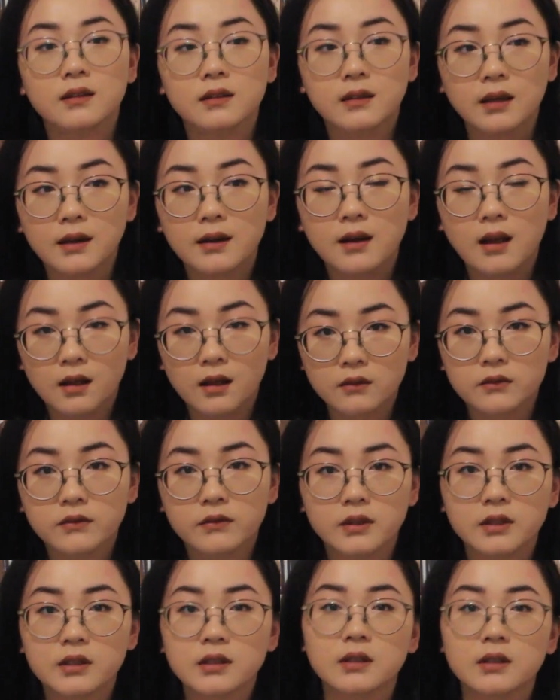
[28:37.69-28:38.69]
that
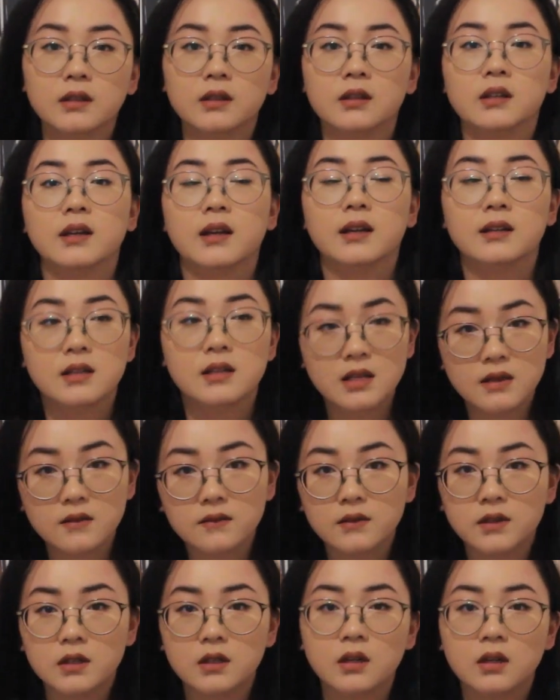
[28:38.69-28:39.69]
Alfred and
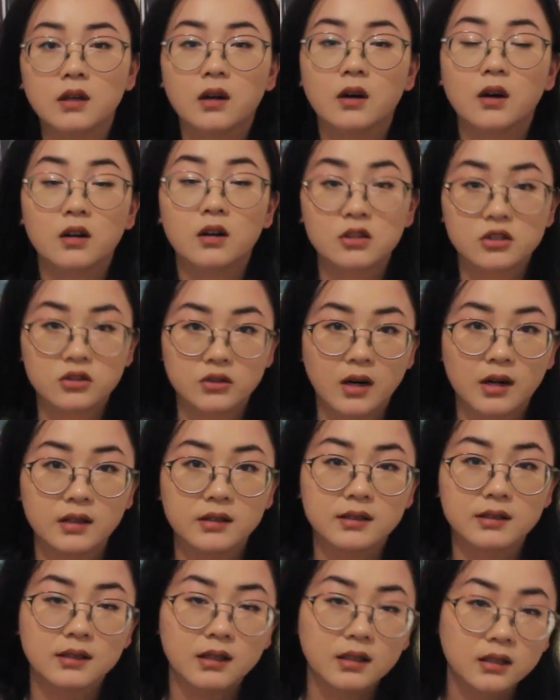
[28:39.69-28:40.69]
Evie are
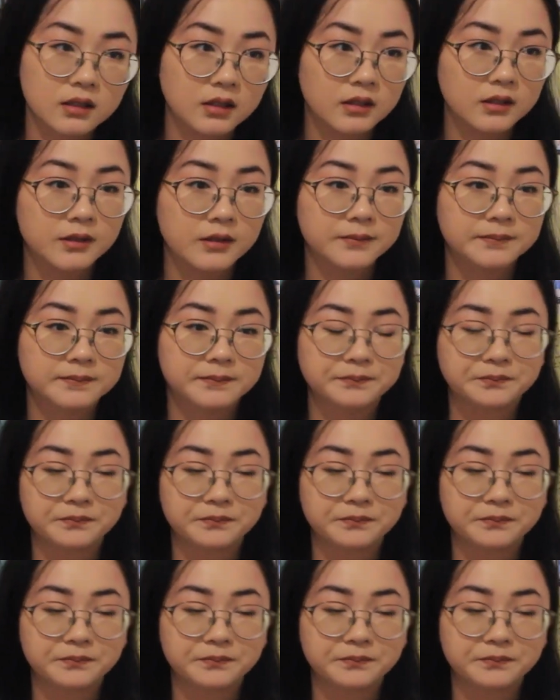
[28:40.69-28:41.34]
trying to kill her.